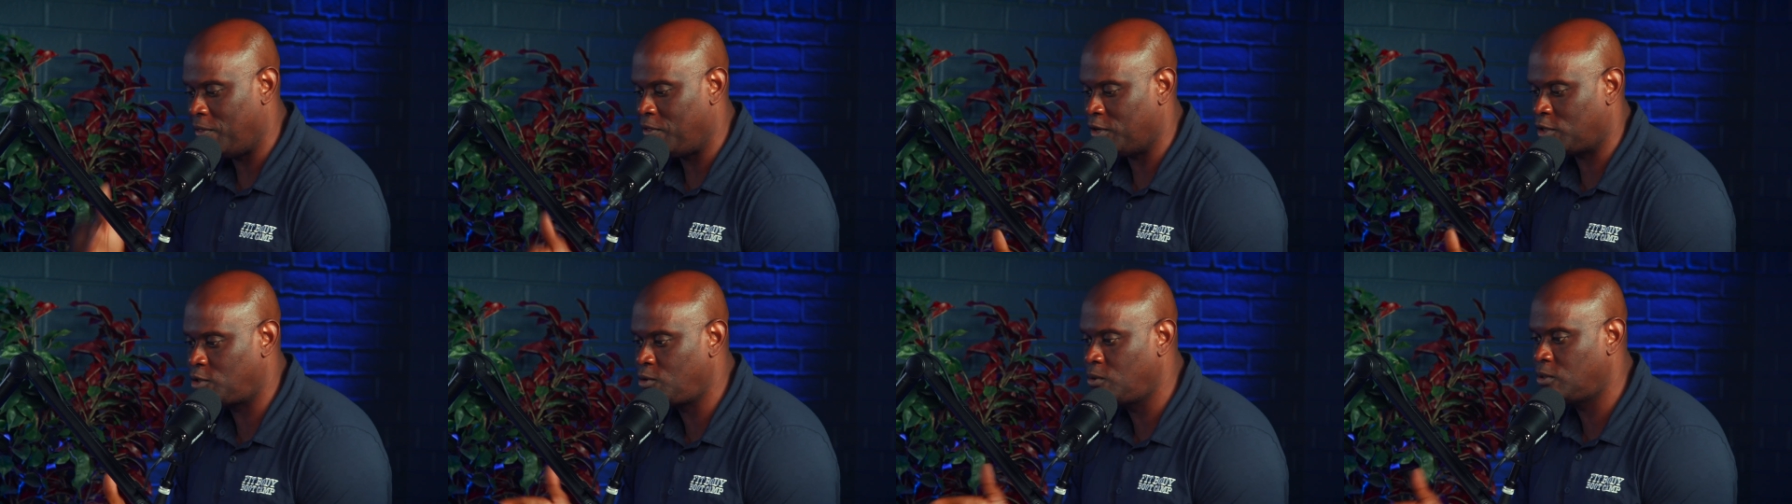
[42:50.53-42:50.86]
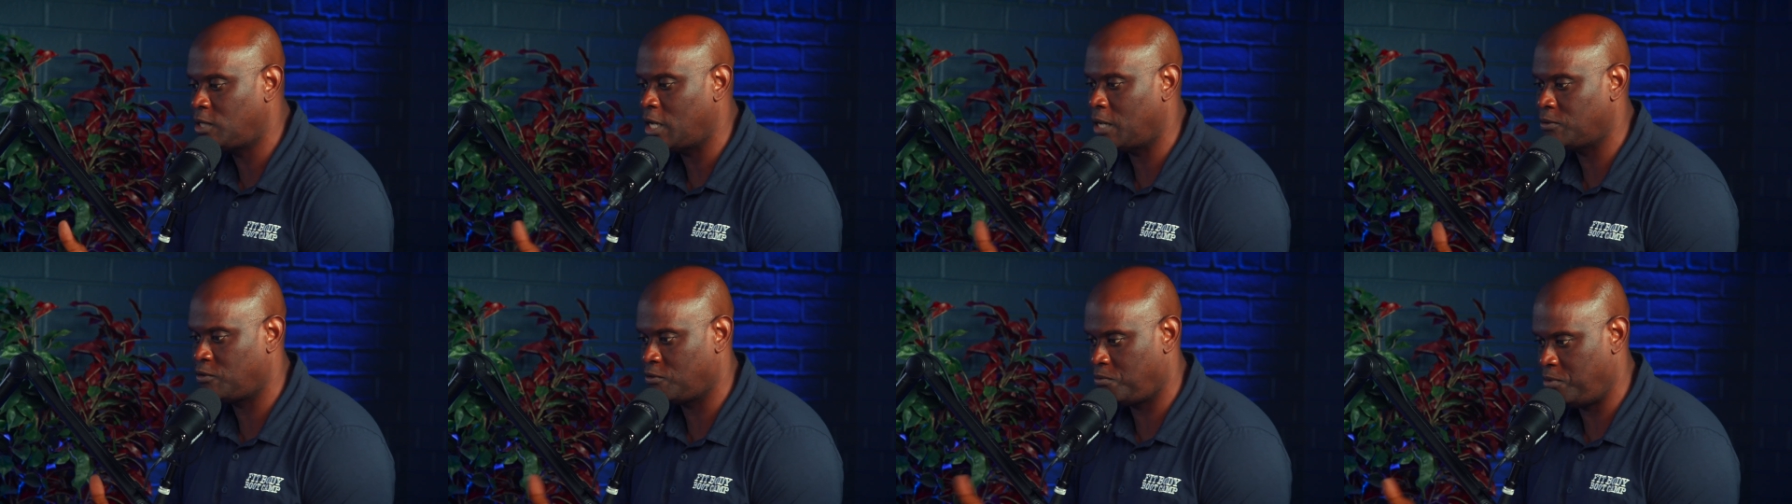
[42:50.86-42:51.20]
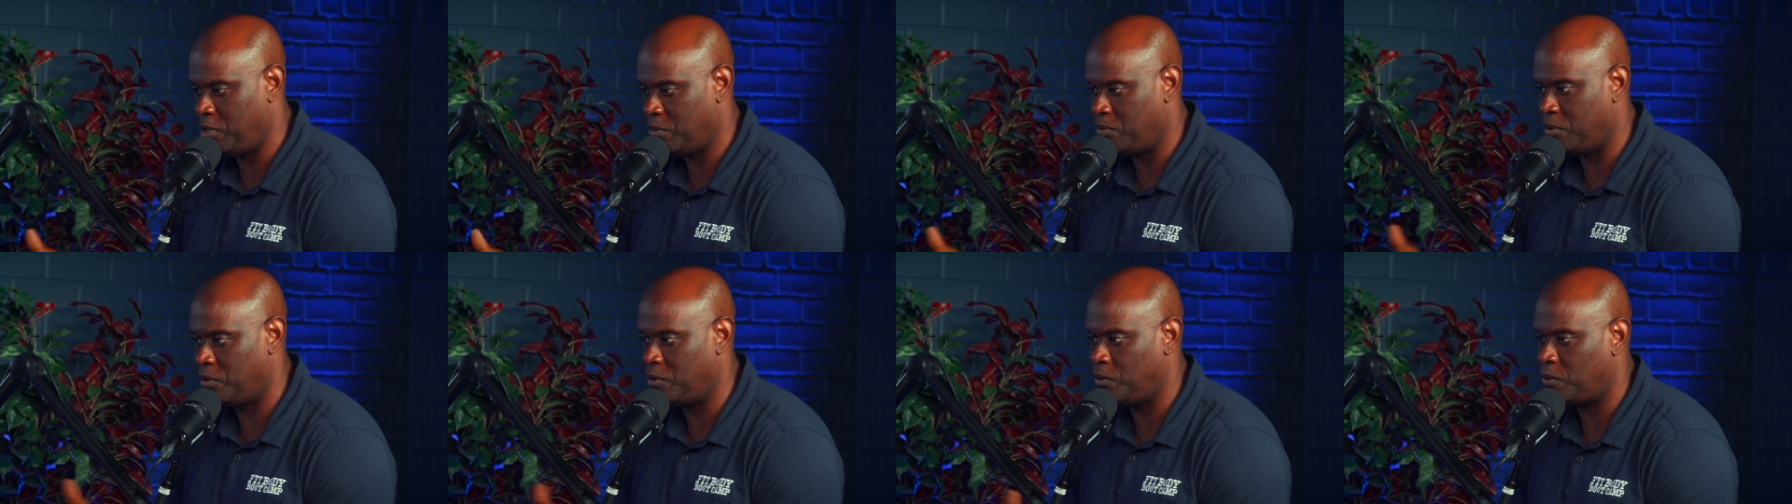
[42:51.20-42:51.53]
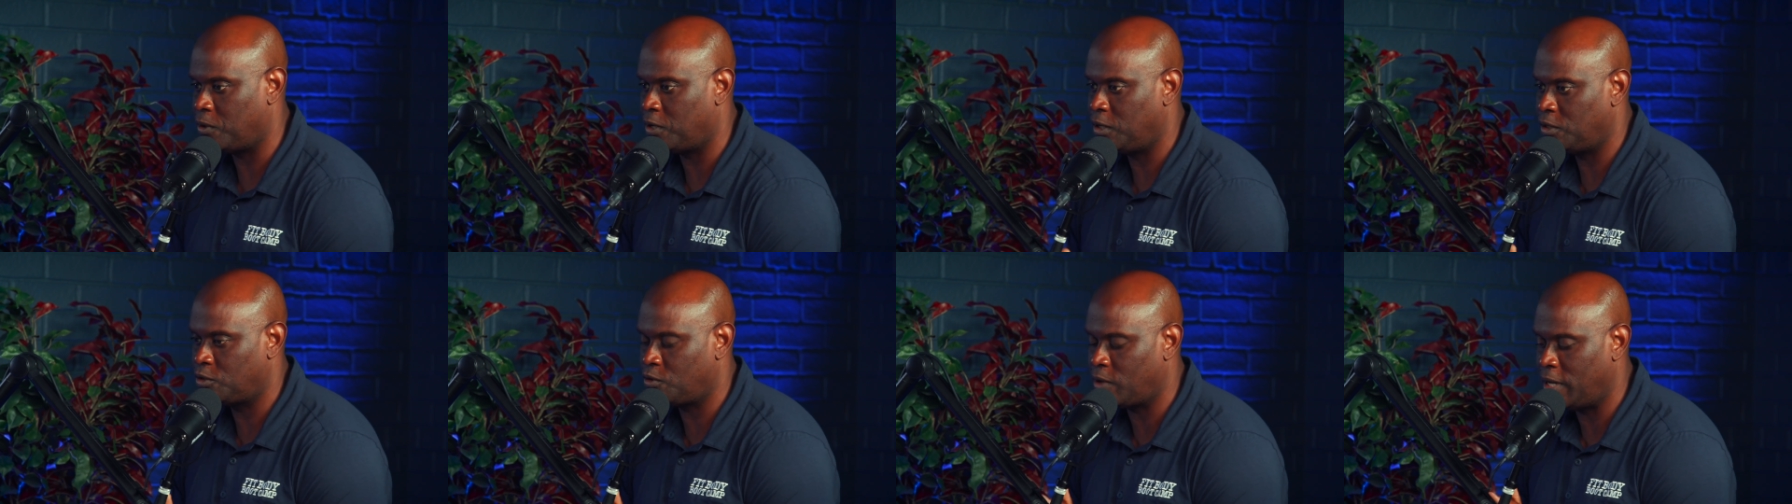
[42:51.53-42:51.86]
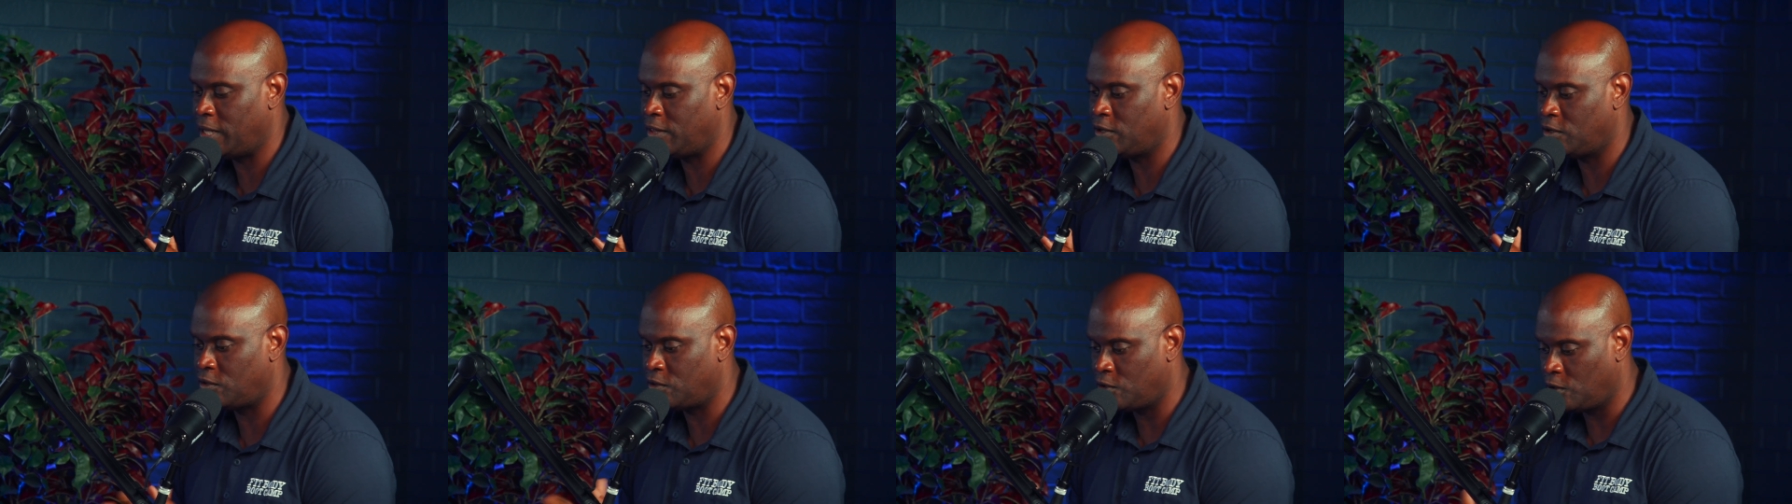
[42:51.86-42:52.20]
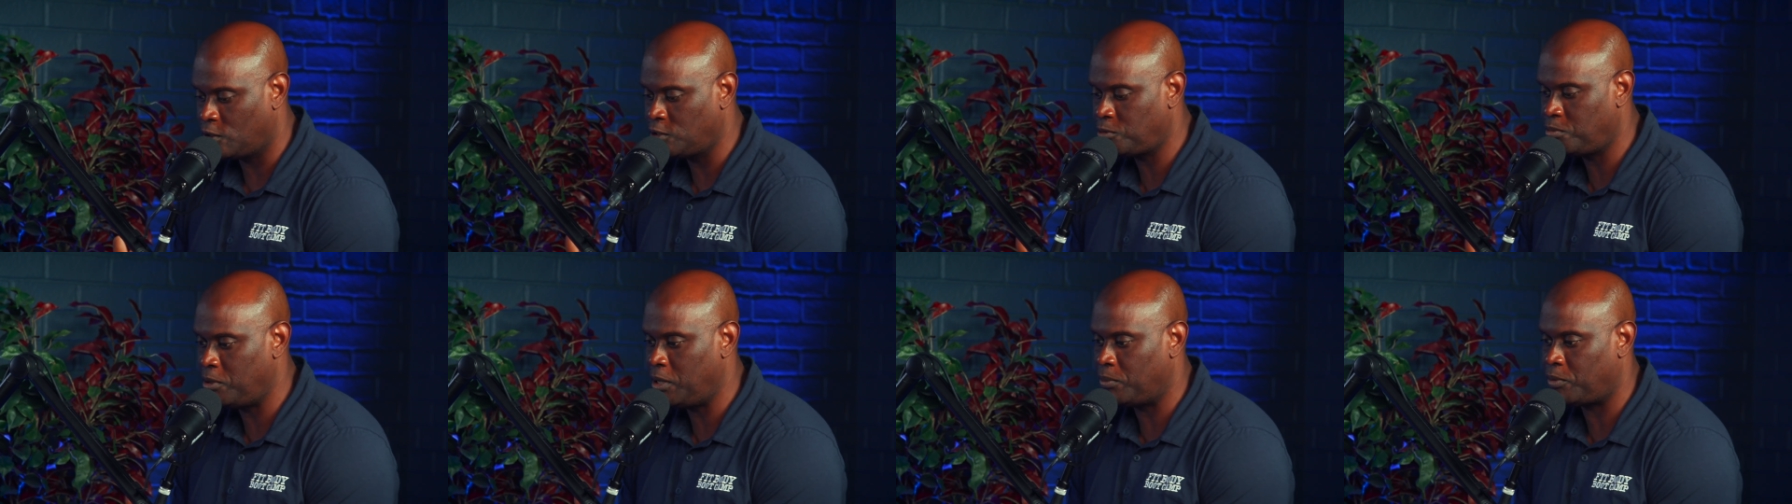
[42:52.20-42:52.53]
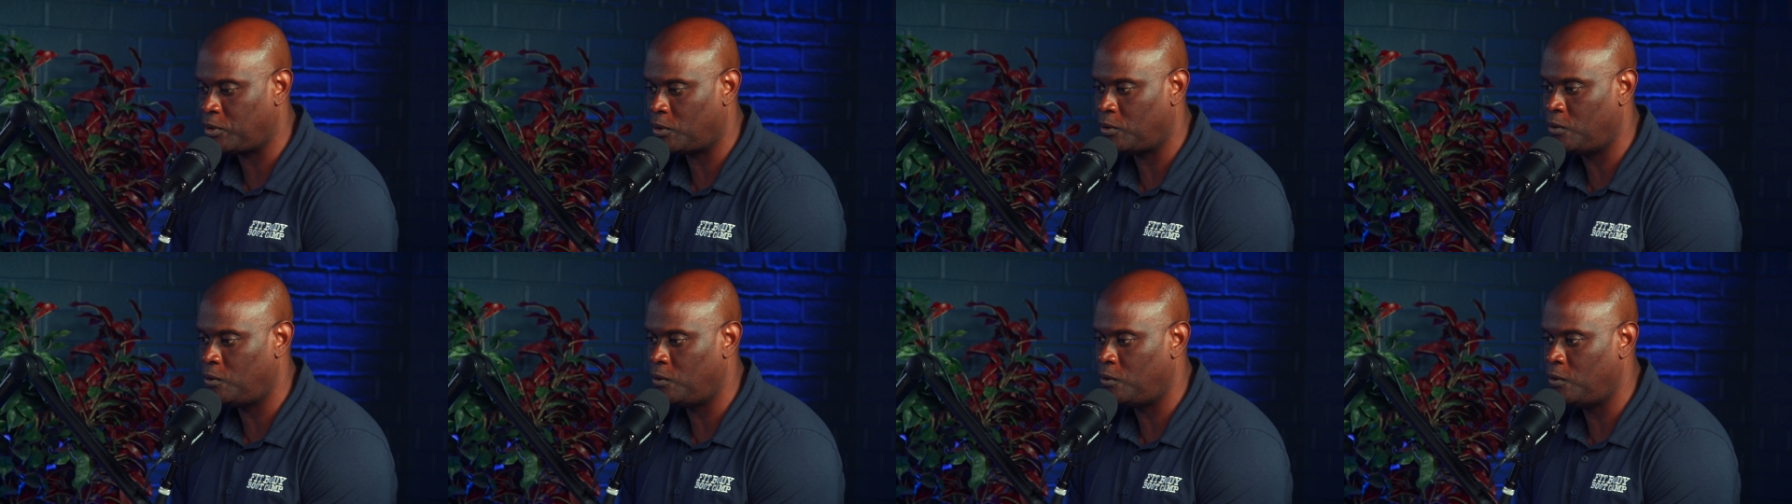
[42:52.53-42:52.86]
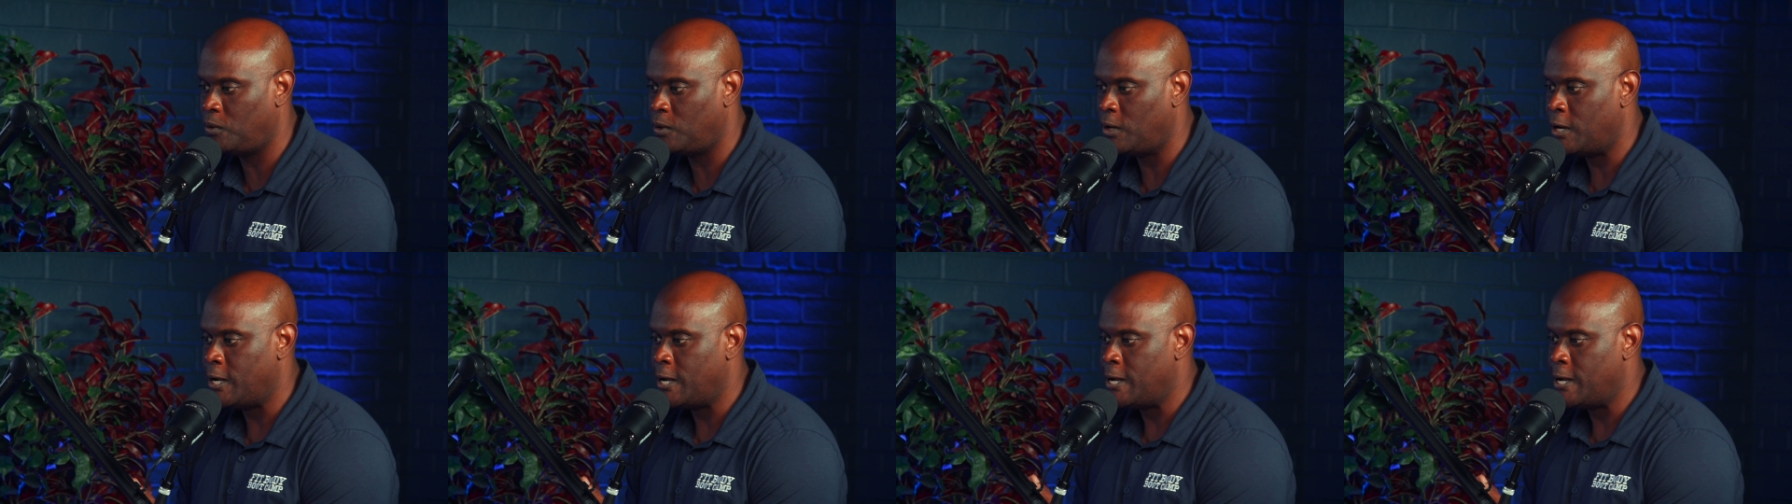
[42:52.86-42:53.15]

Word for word: there are two types of people in the world, right? There are those people who